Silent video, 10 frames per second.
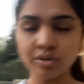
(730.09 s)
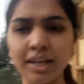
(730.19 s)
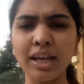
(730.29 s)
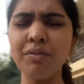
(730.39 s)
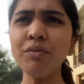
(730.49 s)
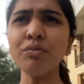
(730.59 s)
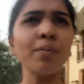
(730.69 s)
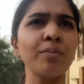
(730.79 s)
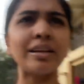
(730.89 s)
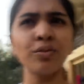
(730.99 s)
So like even
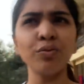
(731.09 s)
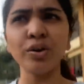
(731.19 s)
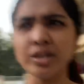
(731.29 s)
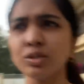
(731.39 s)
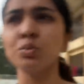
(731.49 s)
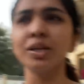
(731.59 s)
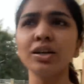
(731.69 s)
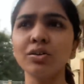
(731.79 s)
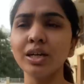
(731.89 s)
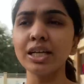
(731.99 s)
from like the first
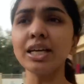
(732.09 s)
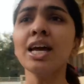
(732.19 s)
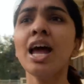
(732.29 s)
week only,